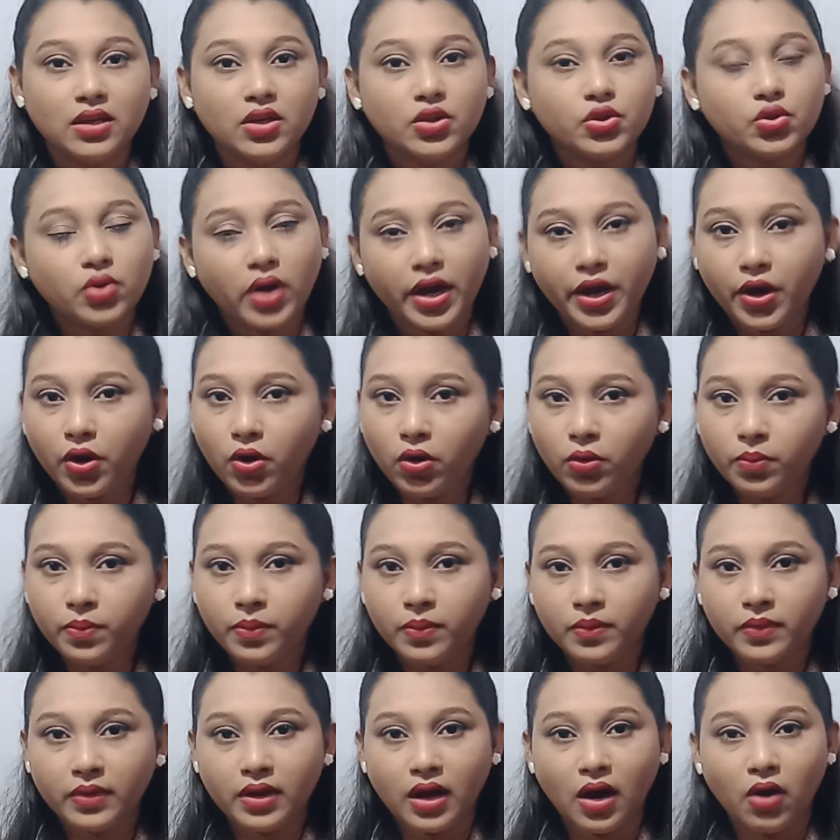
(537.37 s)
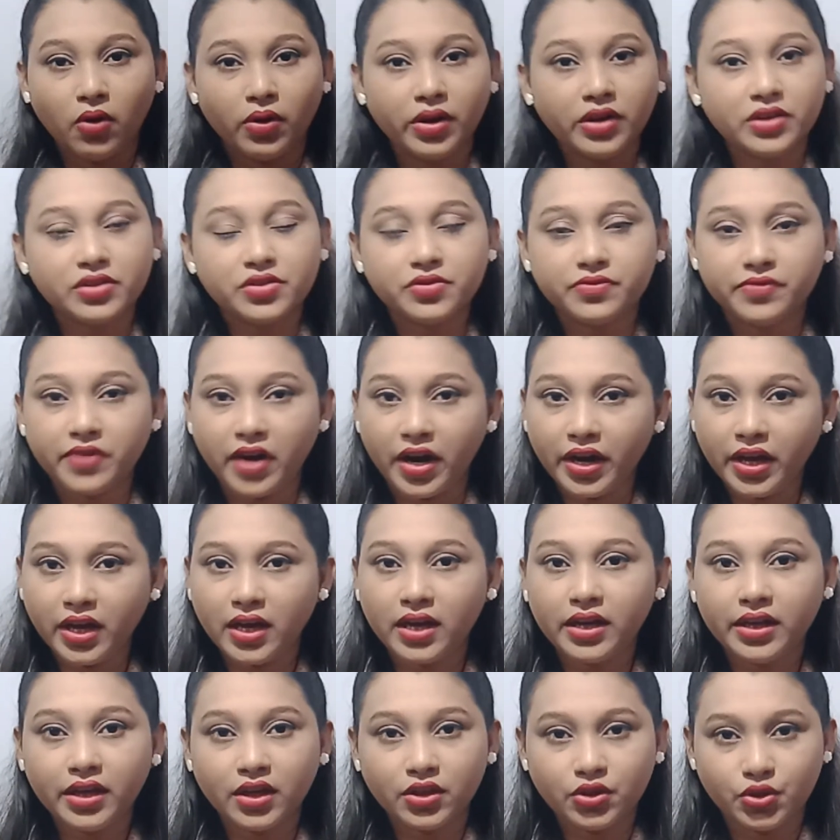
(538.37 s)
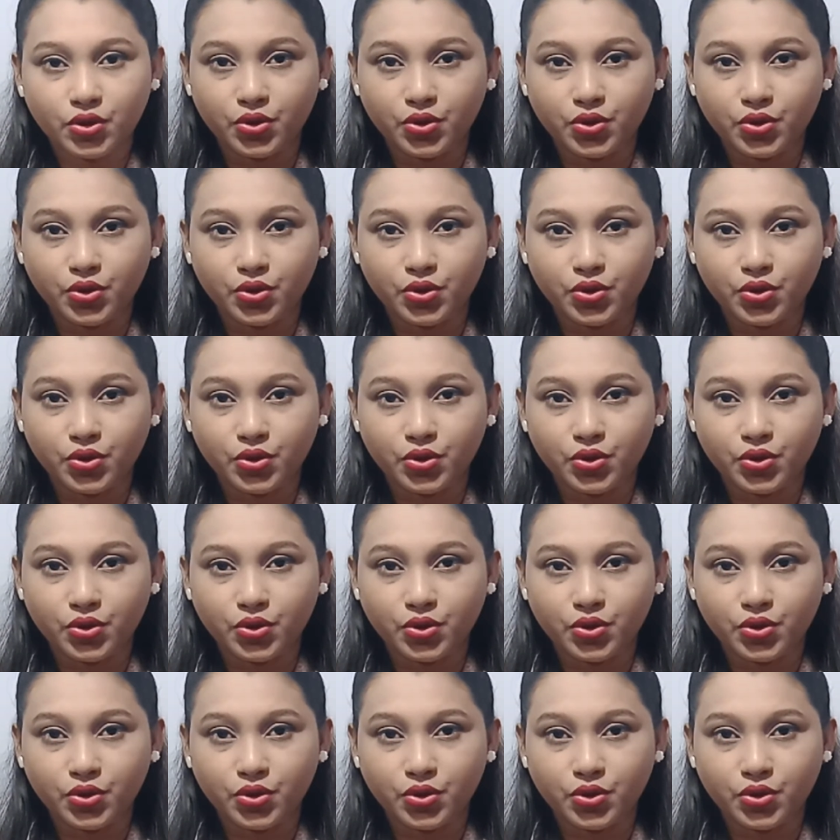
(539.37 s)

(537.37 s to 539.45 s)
So I hope now it's very clear